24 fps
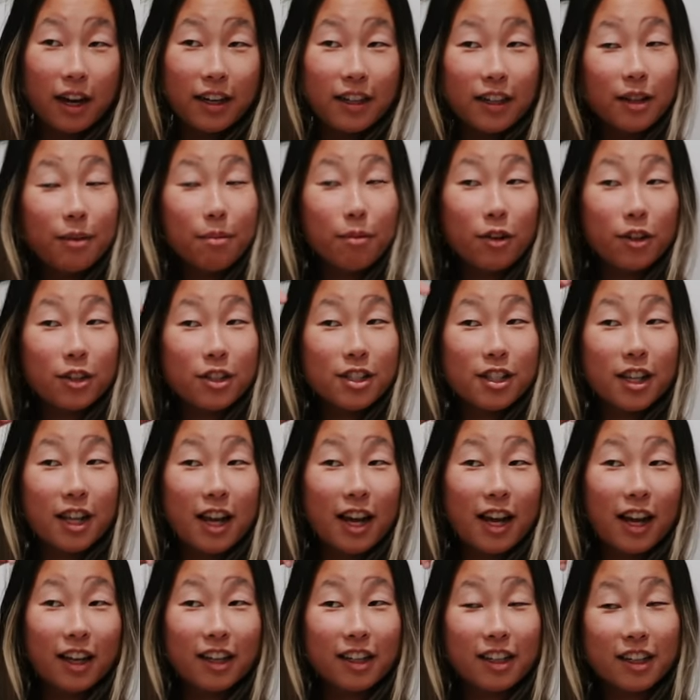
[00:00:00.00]
I need more
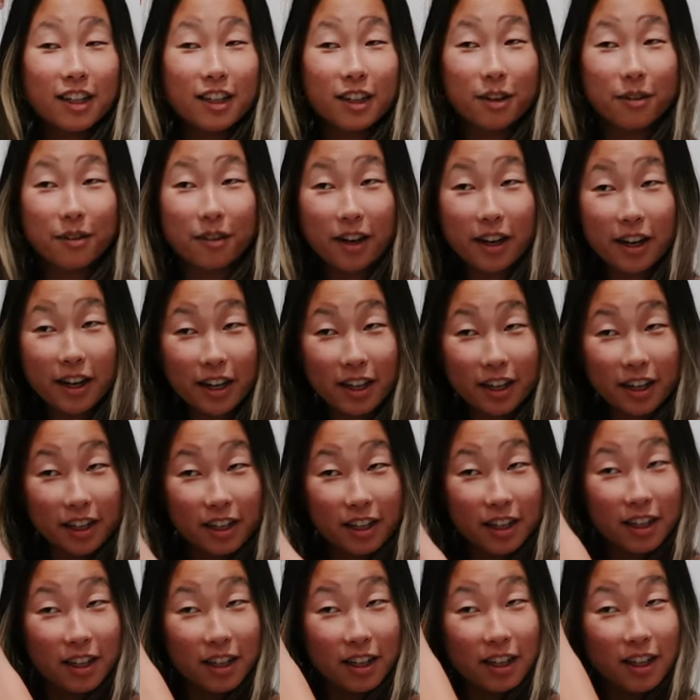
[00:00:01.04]
slack. You're right.
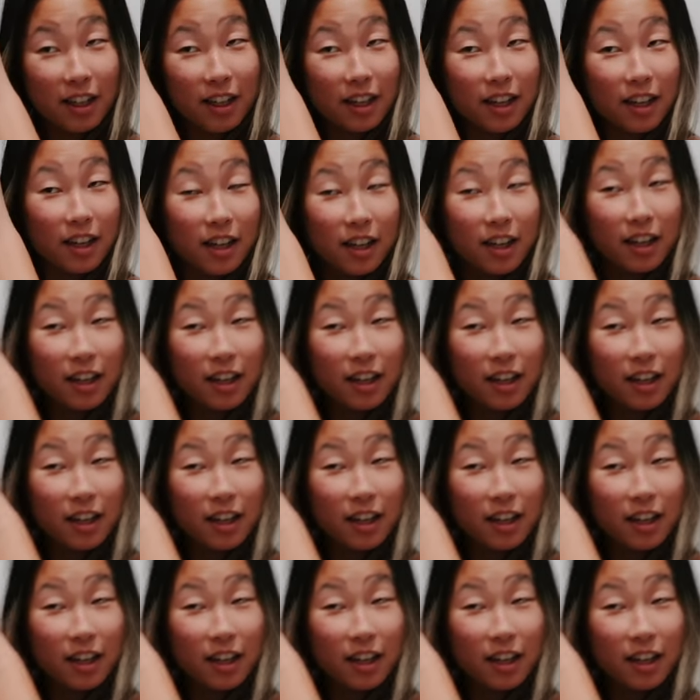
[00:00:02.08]
Yeah, you do.